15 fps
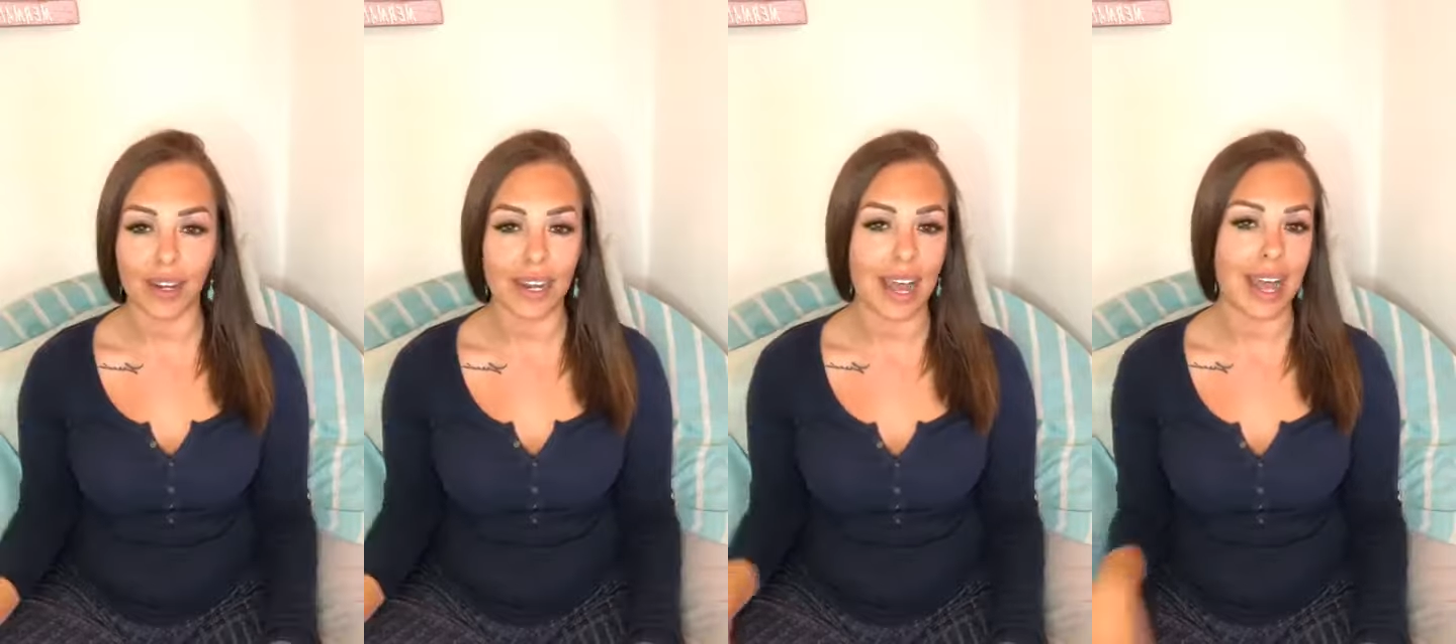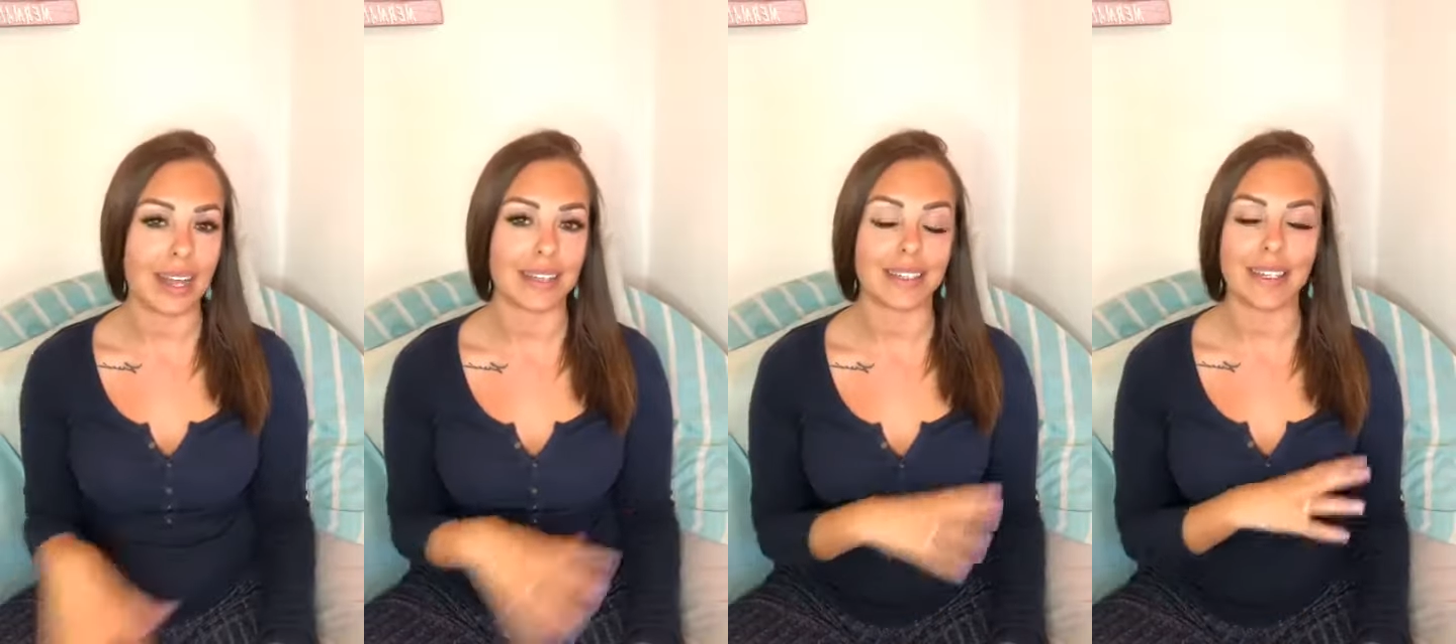and
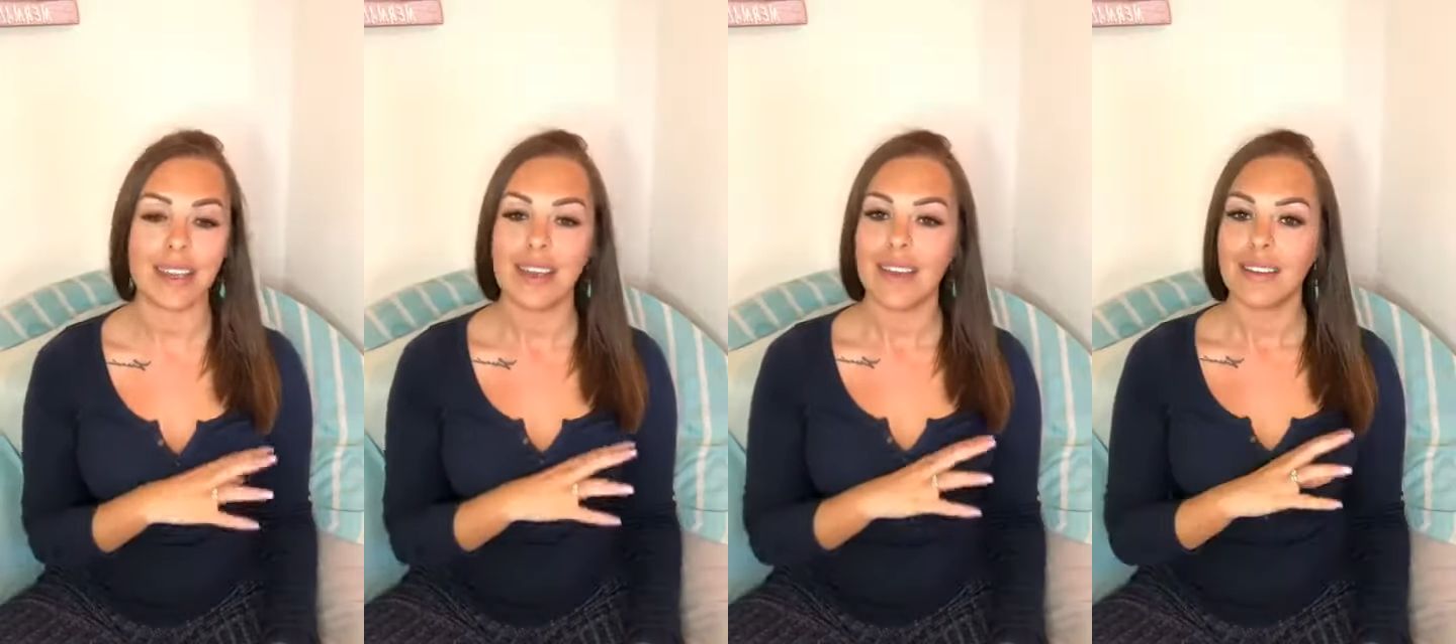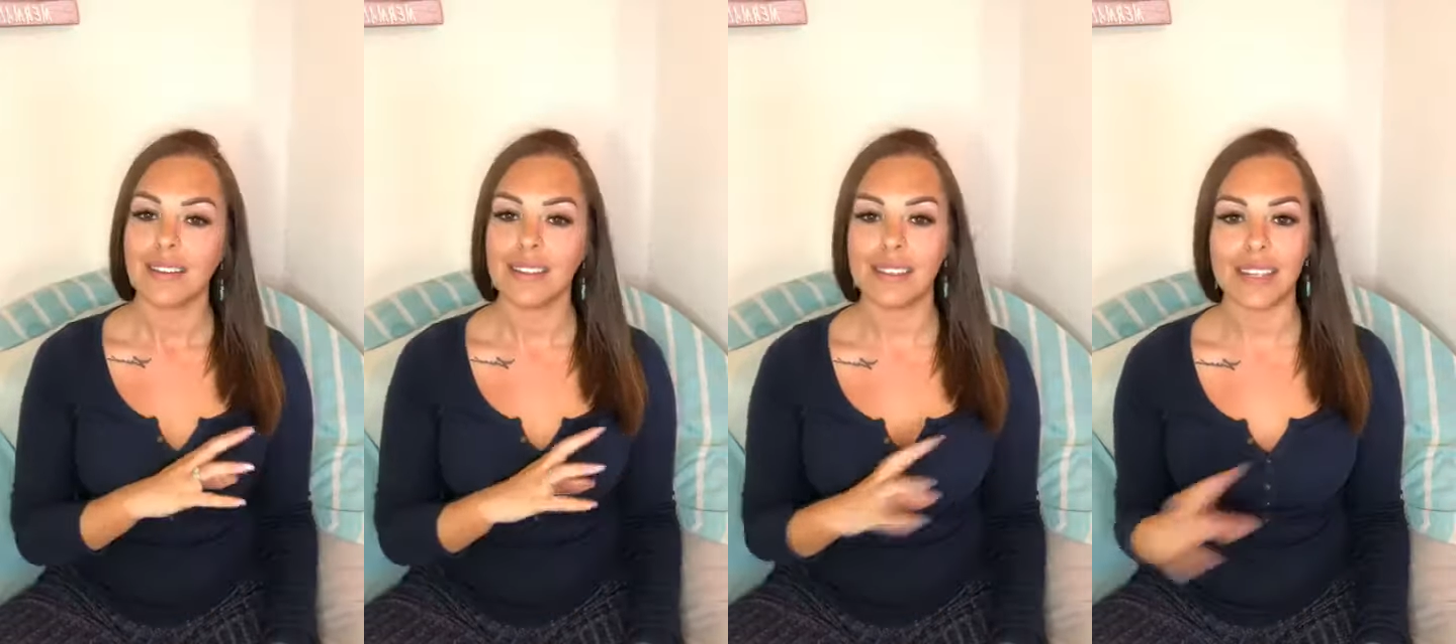had
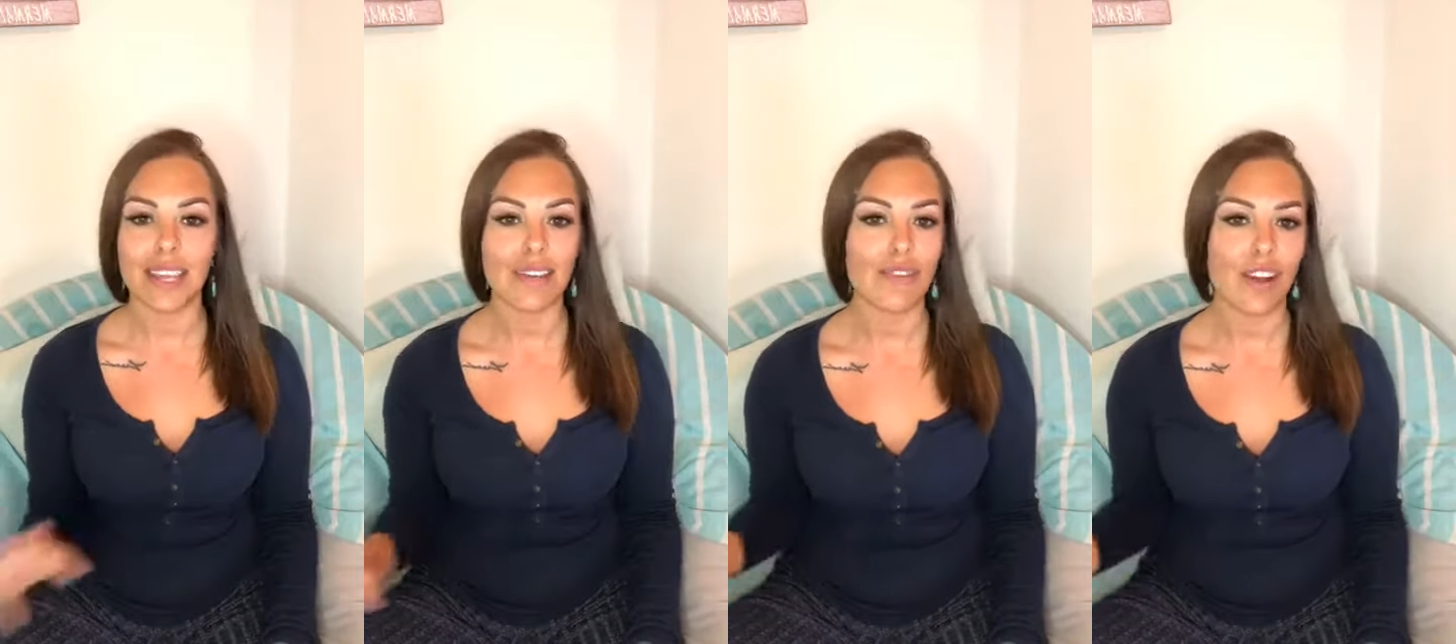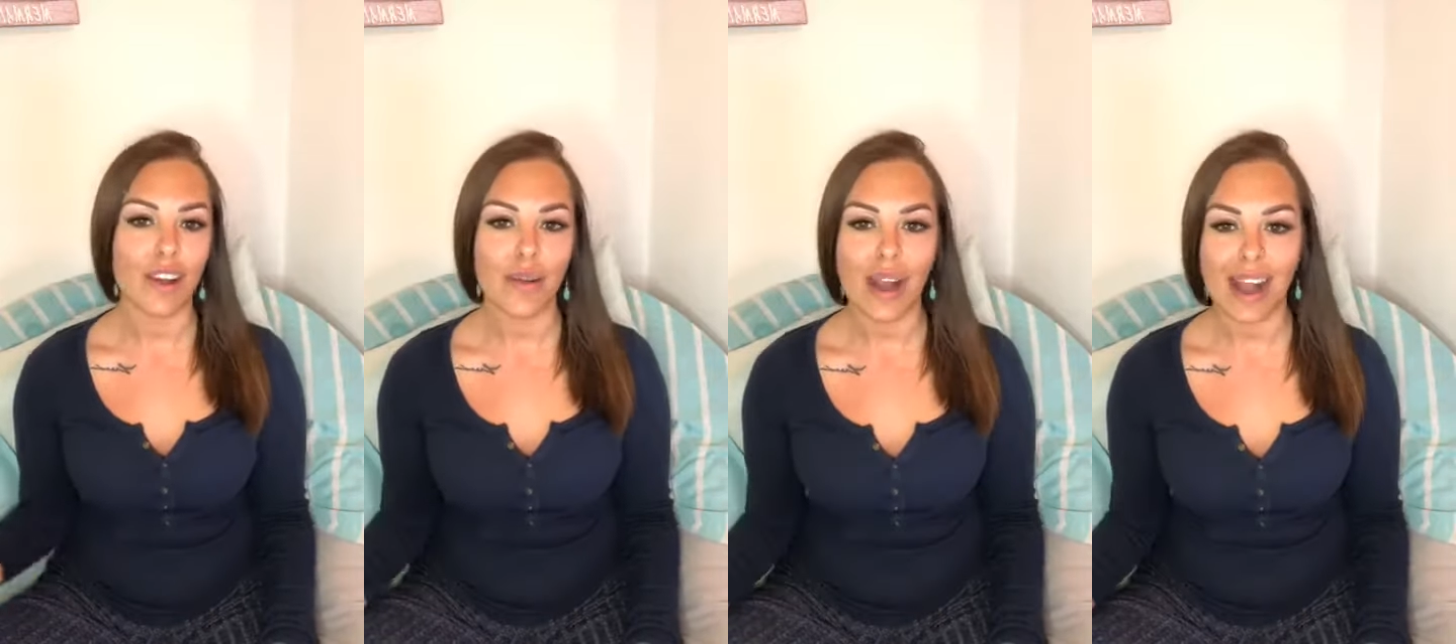
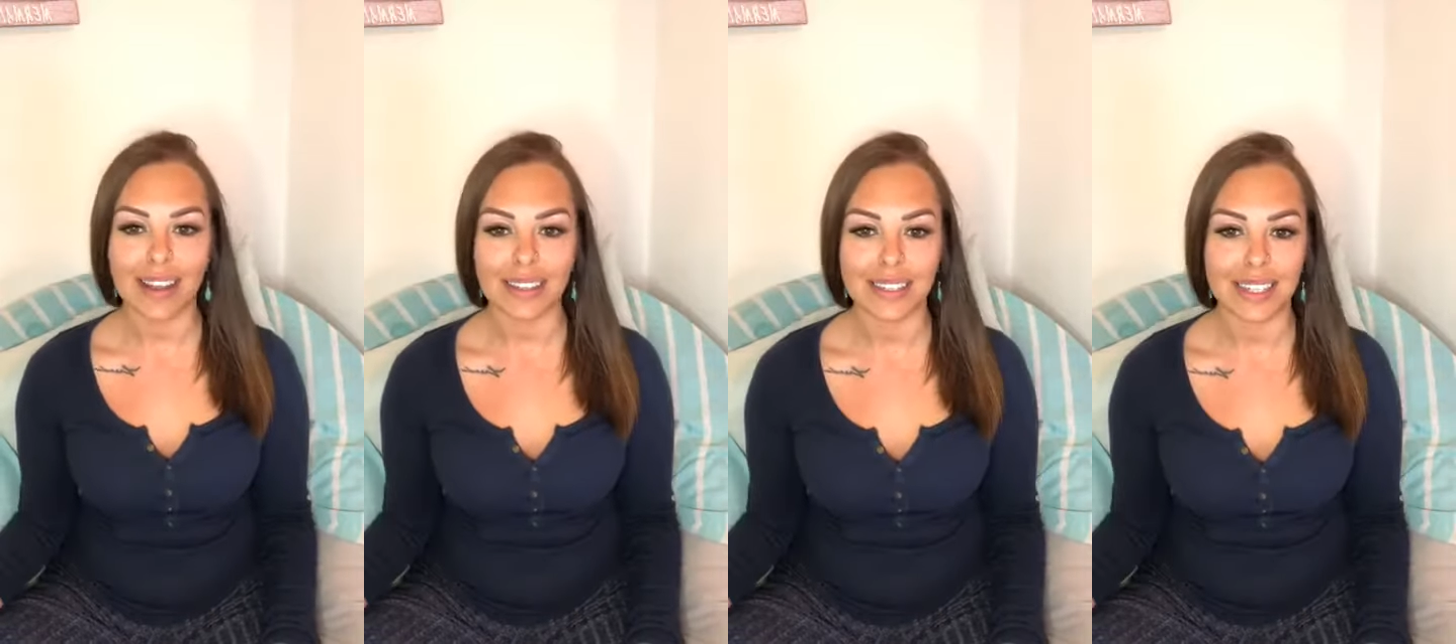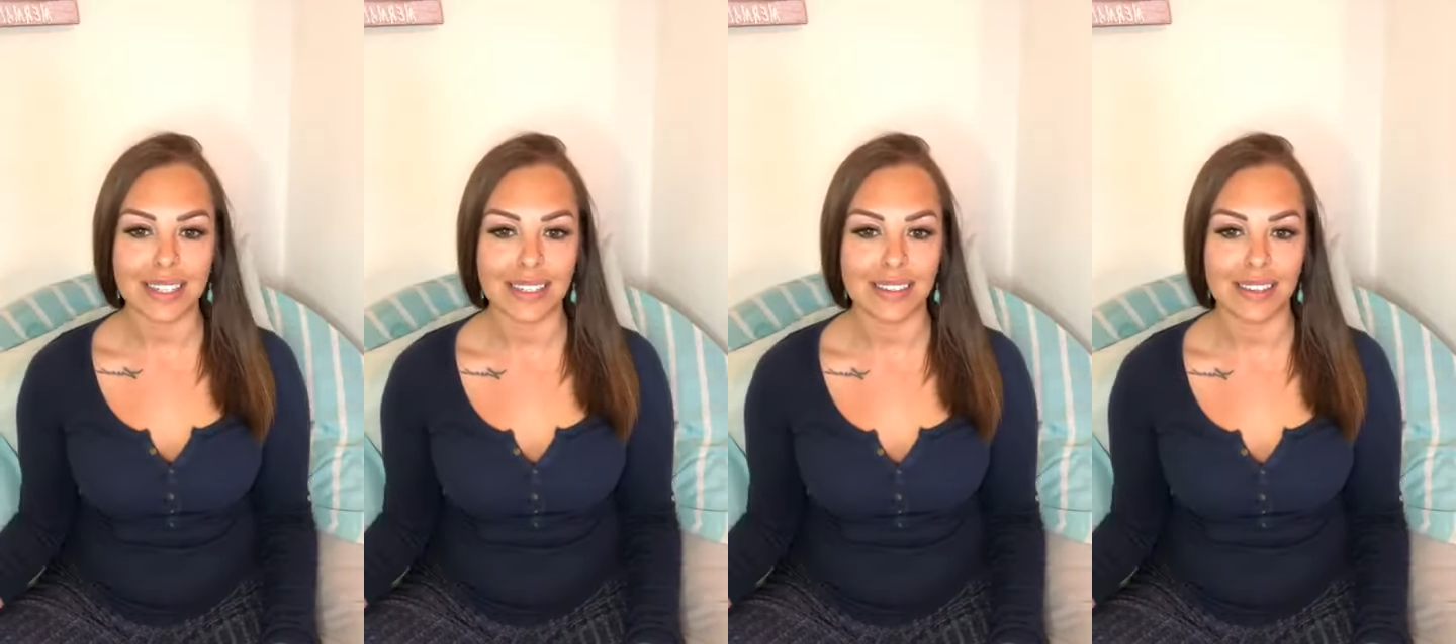zero
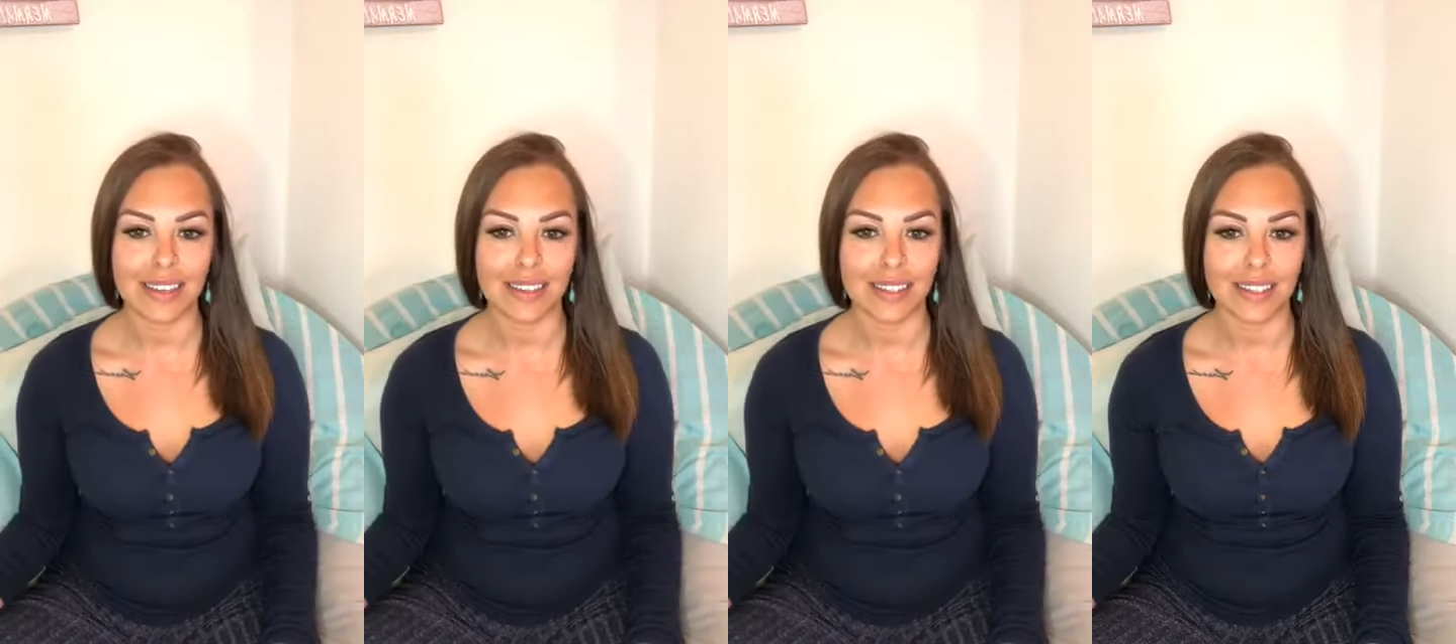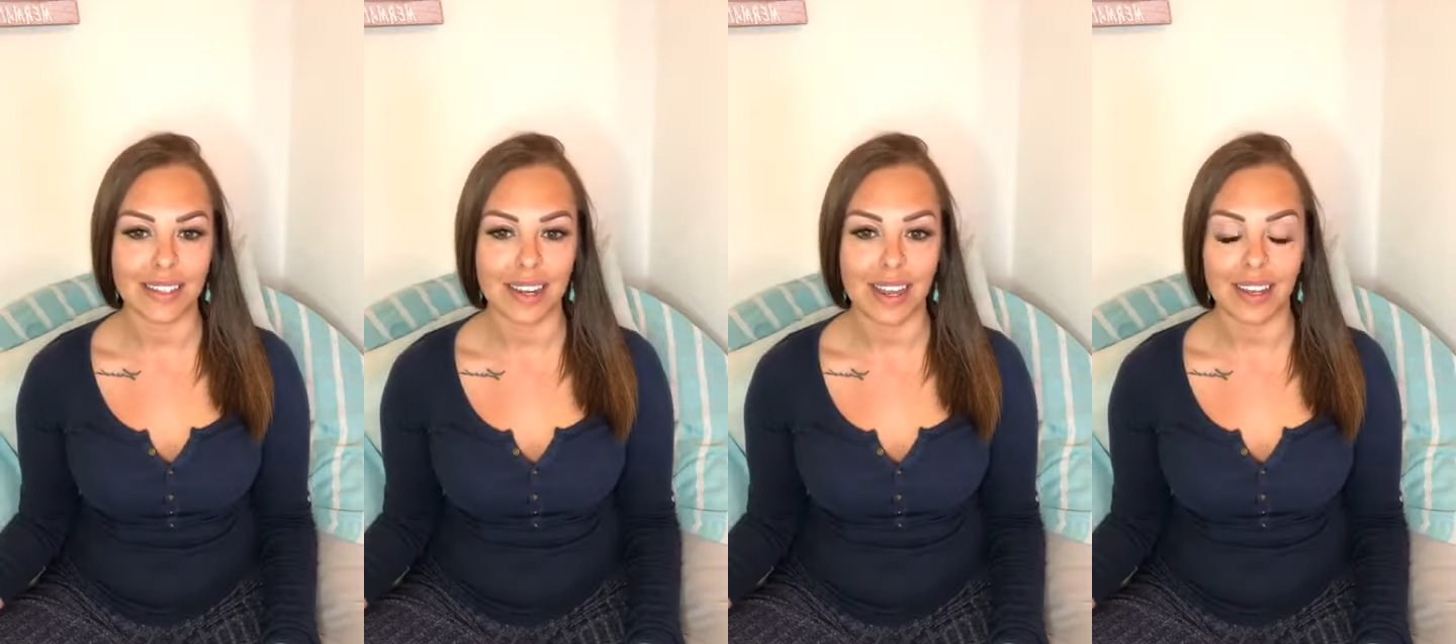access to the internet